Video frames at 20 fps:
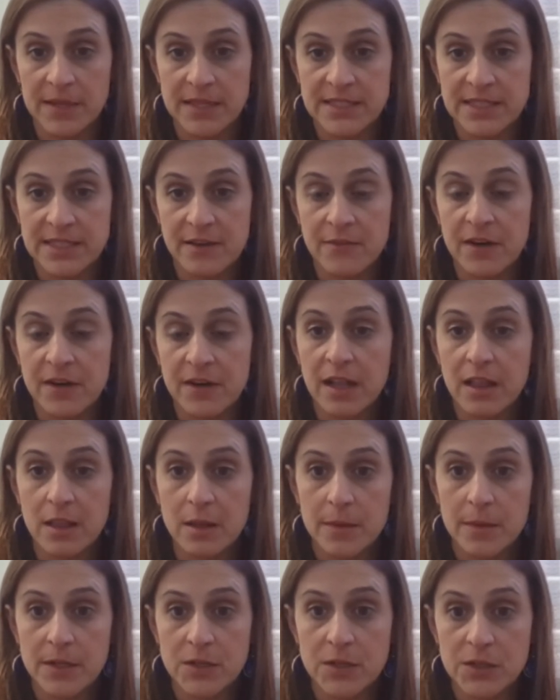Is every
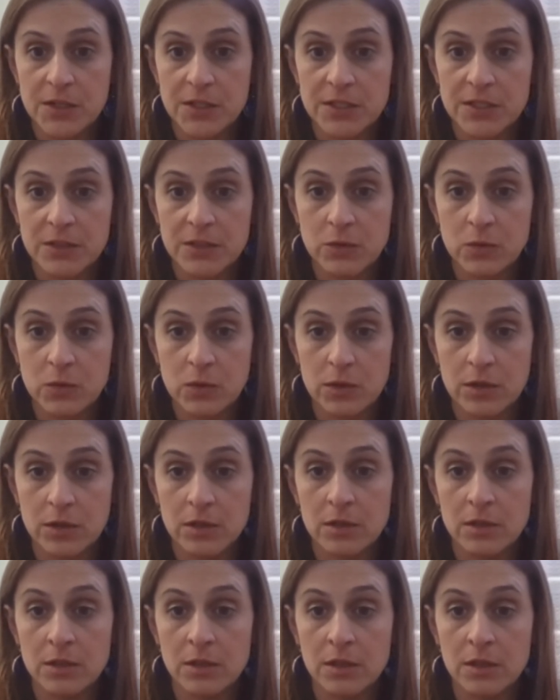elementary
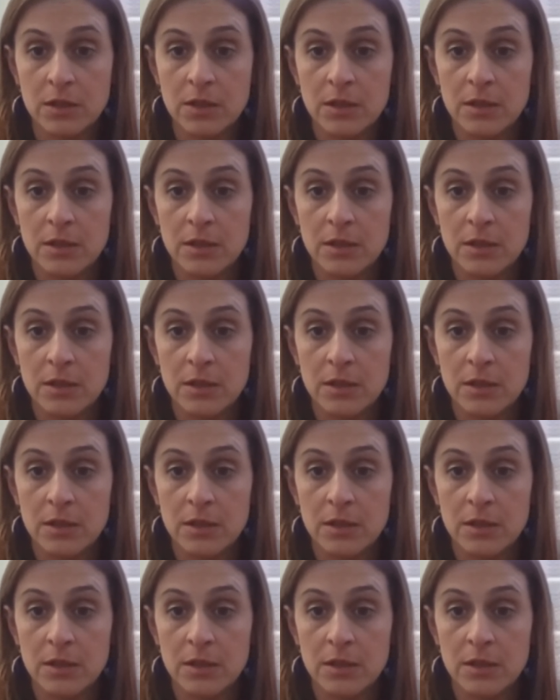school